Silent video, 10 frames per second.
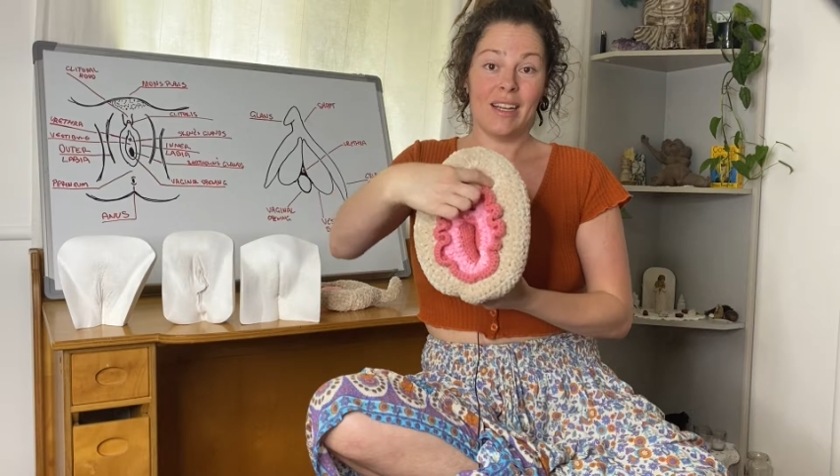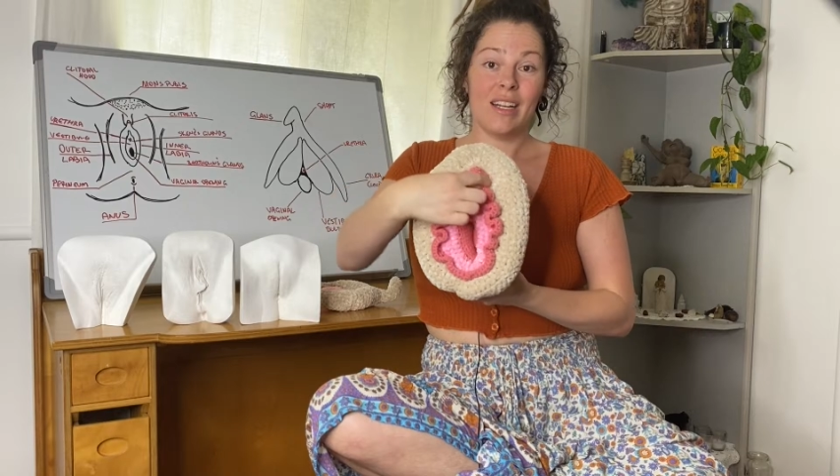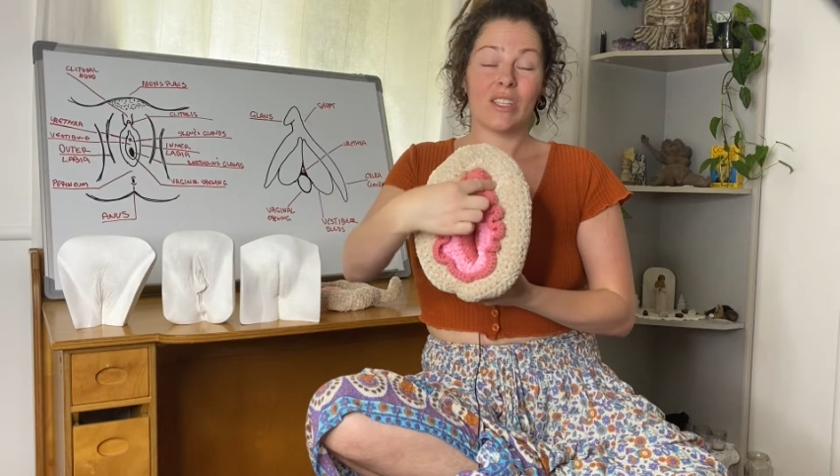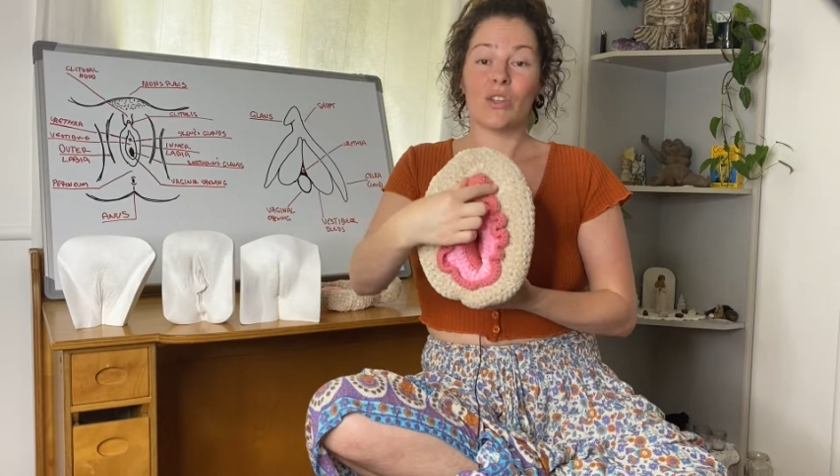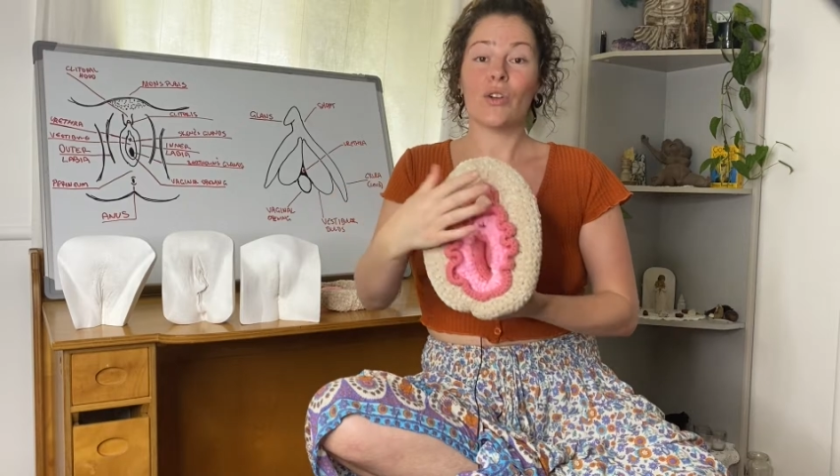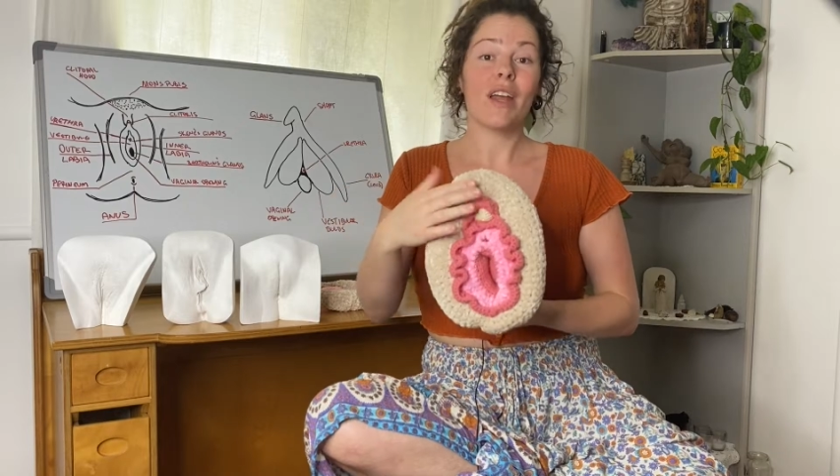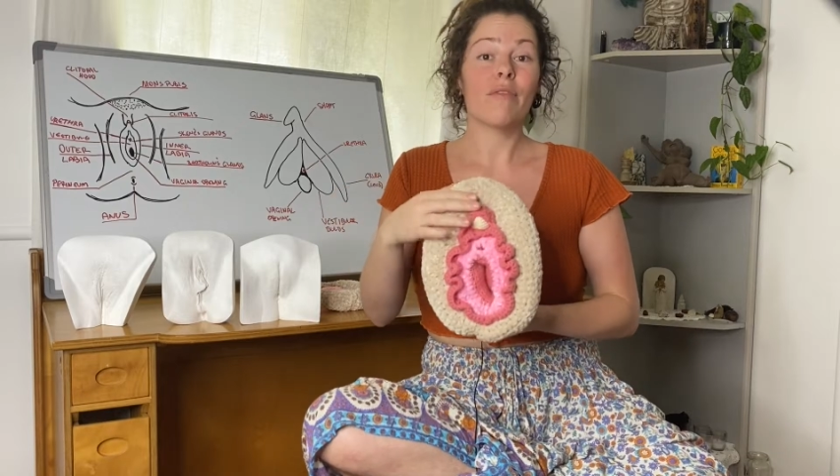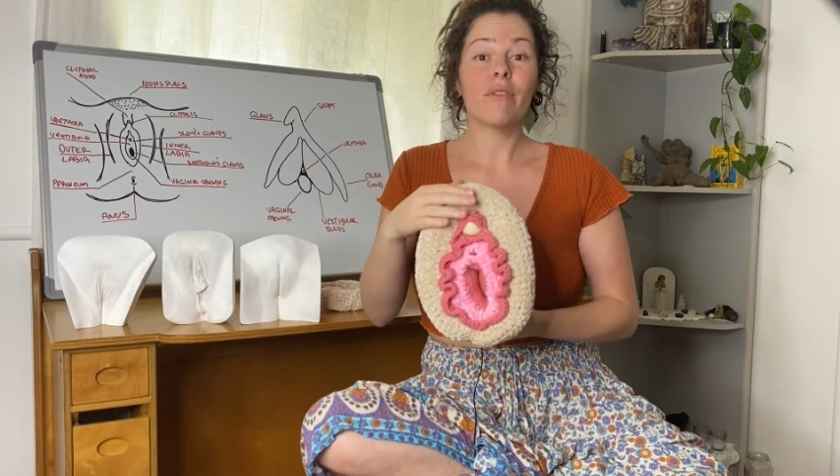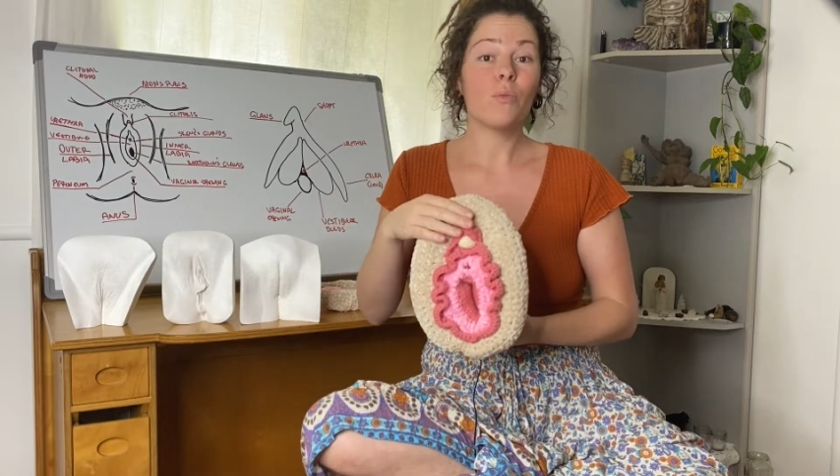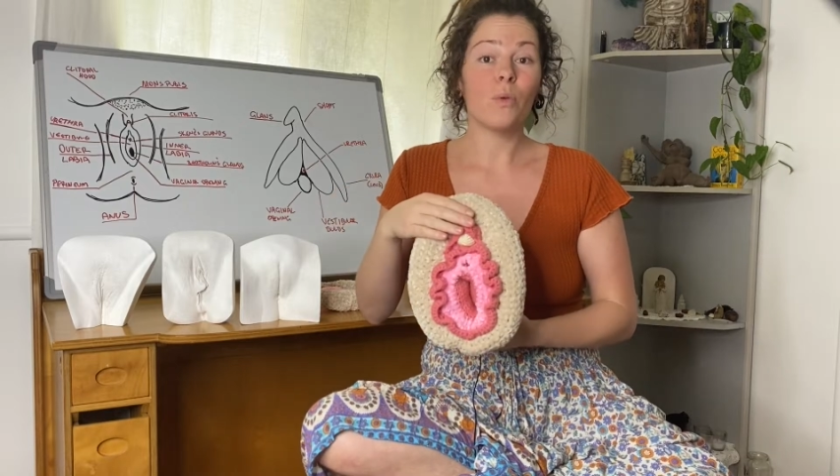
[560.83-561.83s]
So not
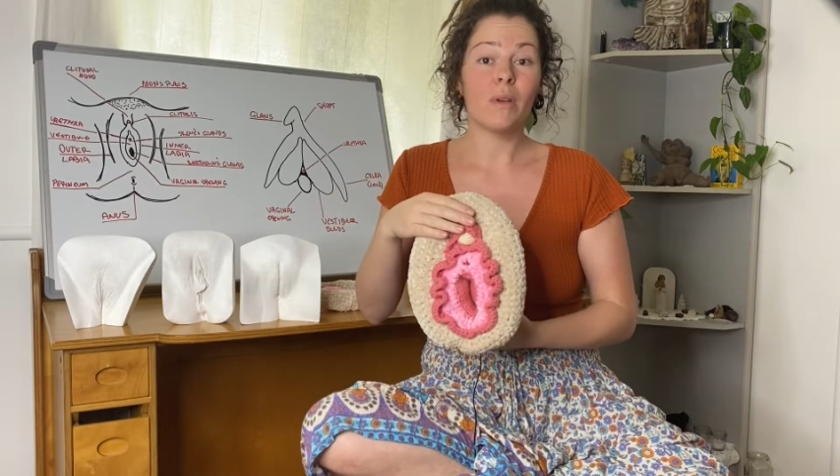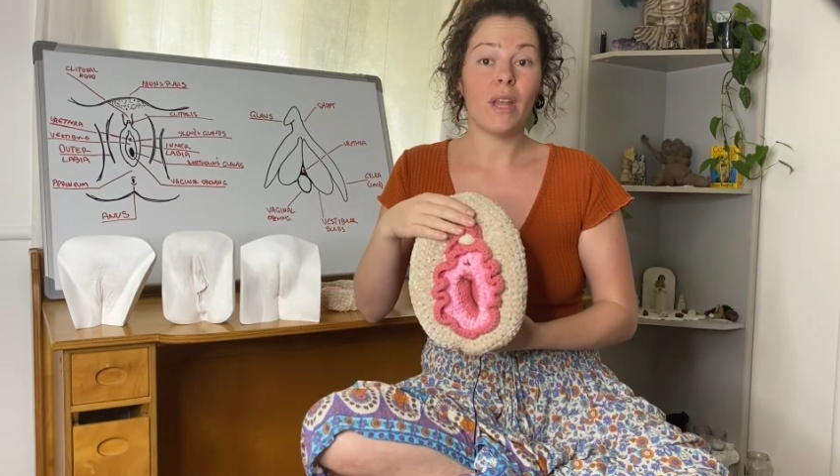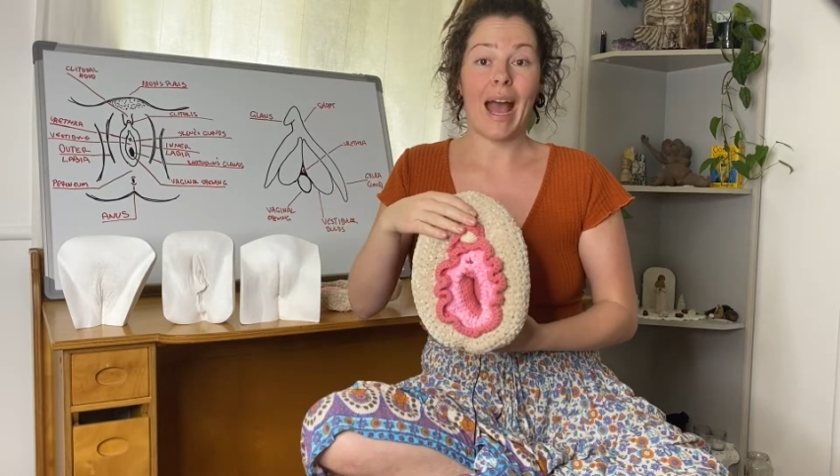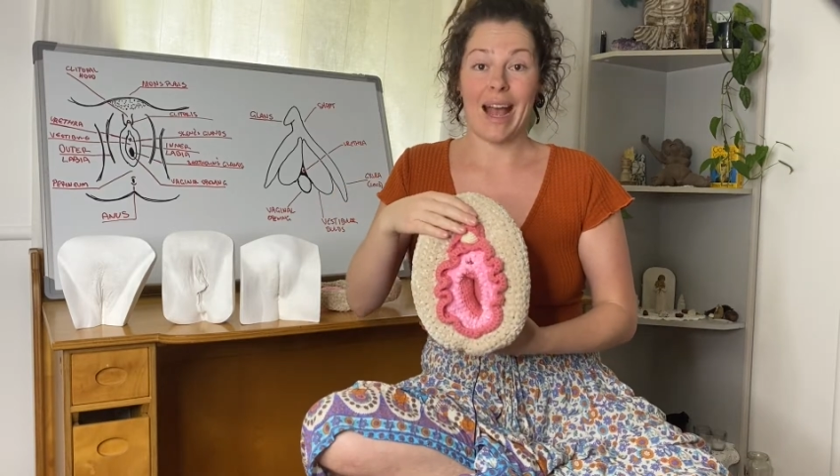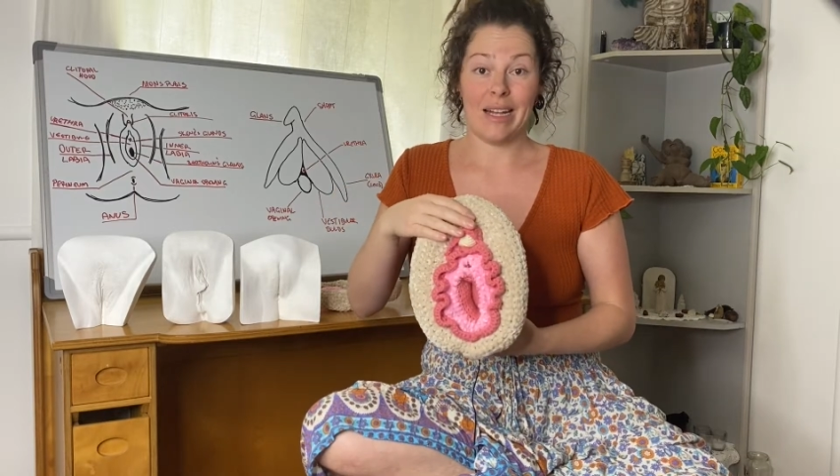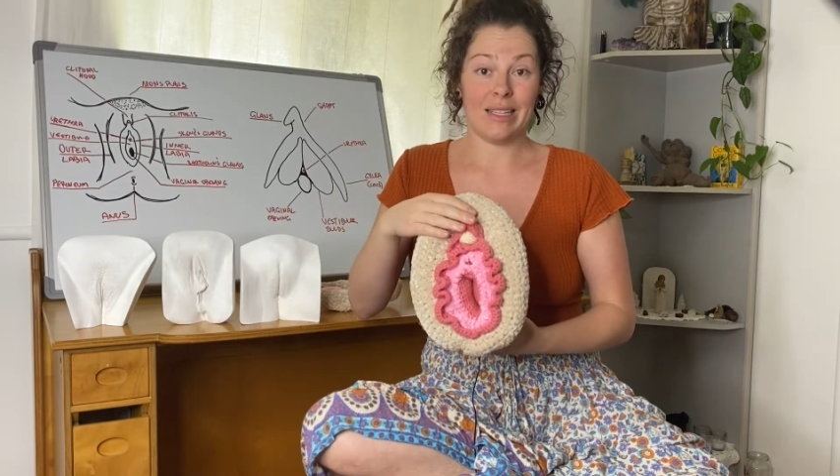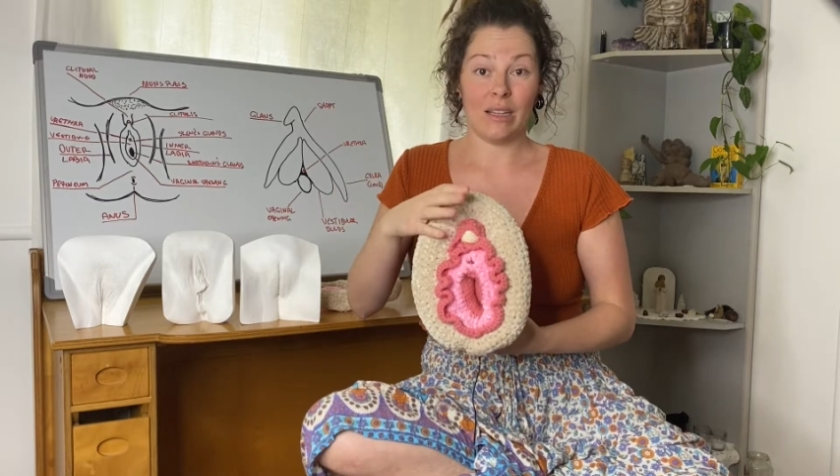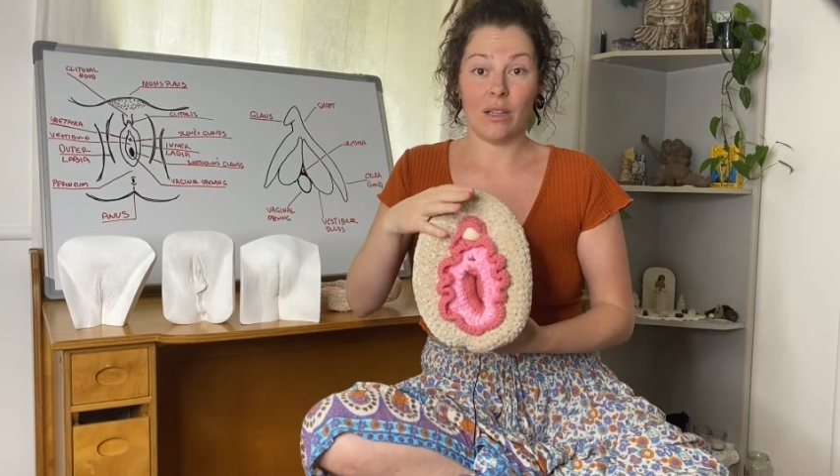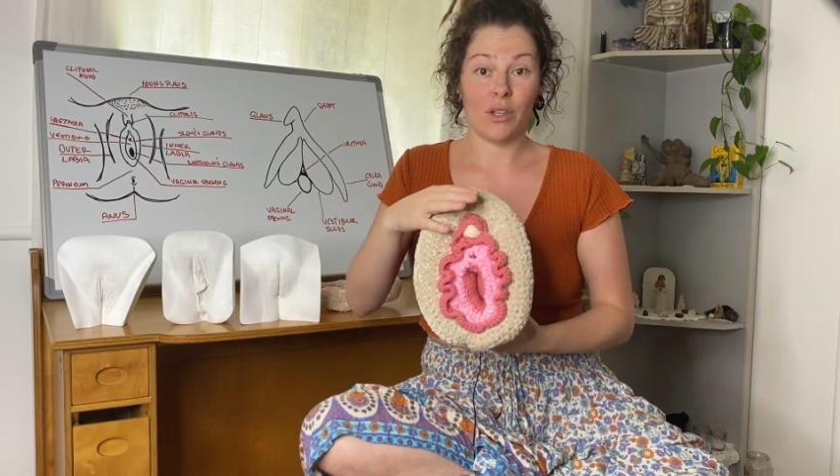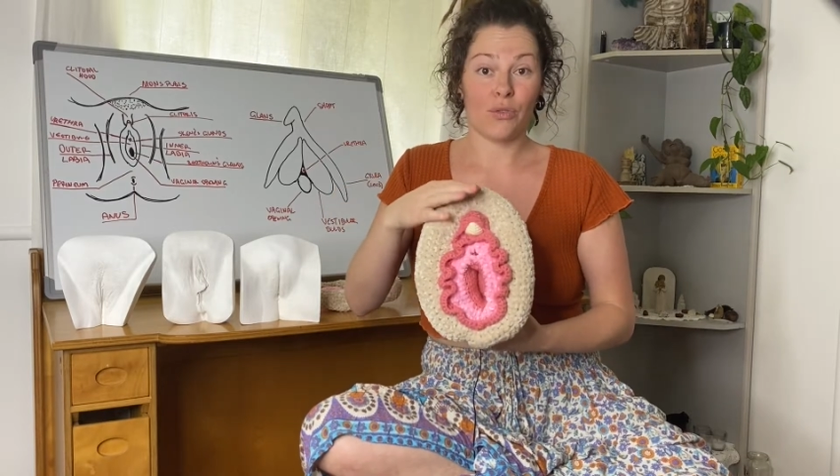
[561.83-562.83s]
every woman has a
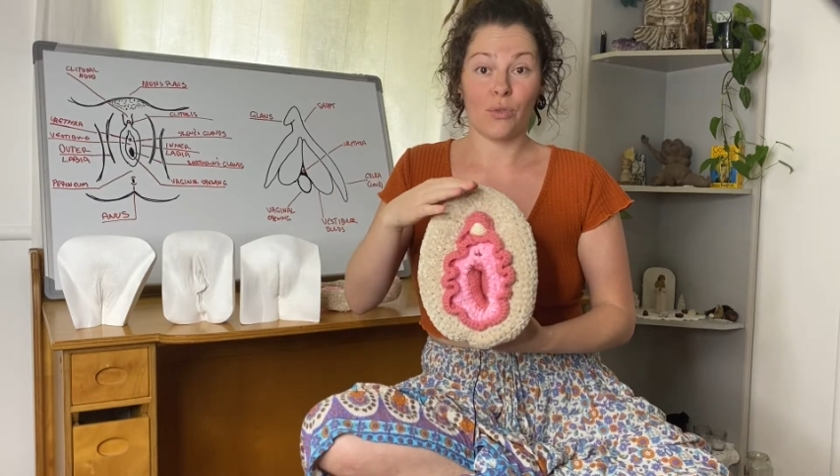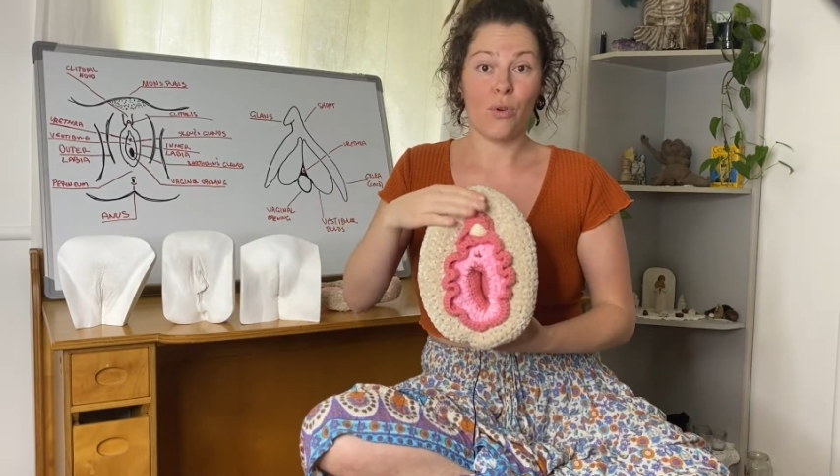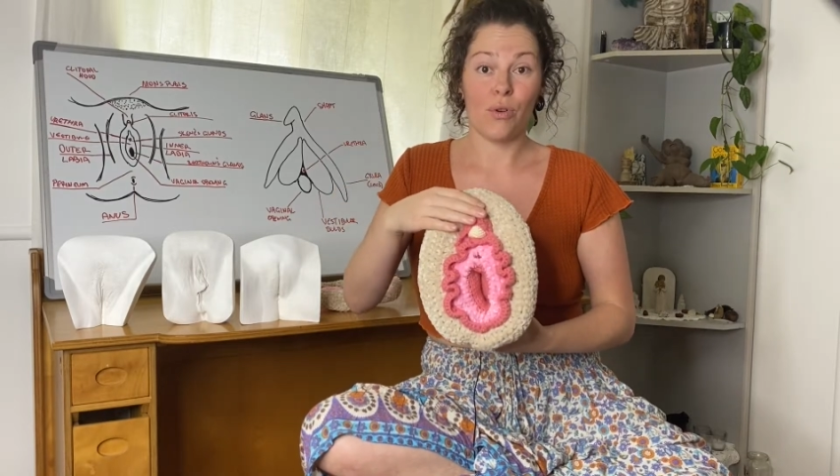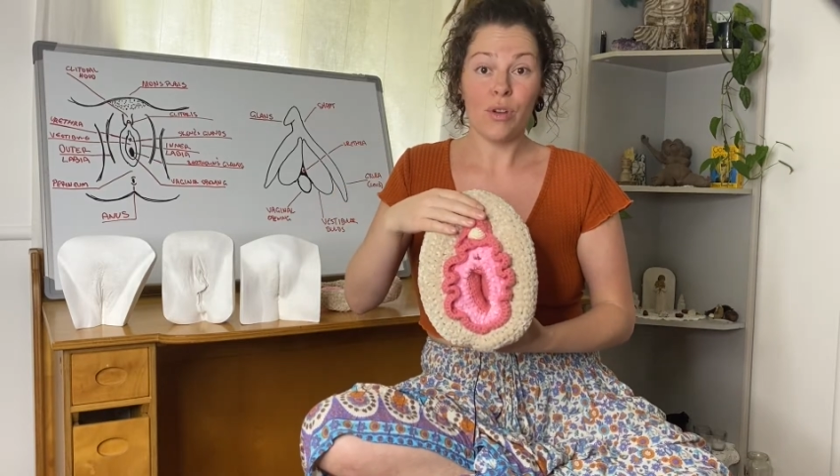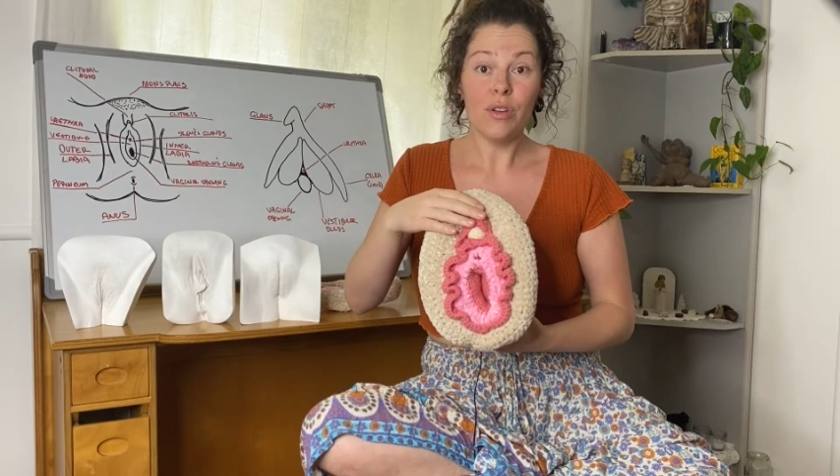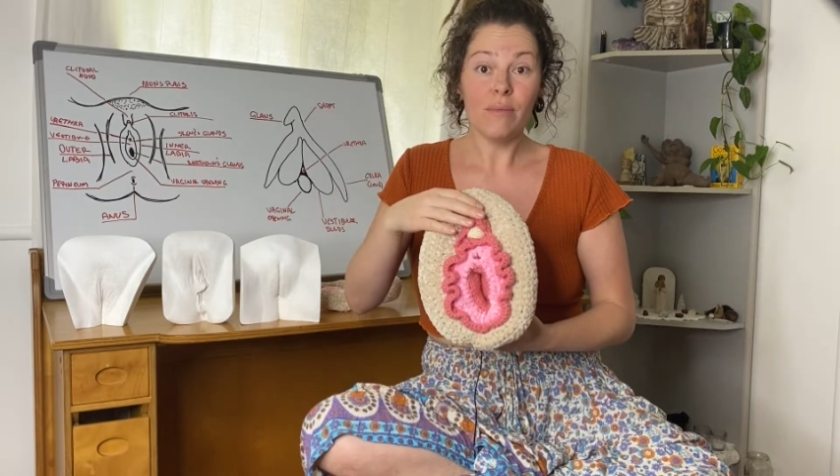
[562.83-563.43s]
clitoral hood.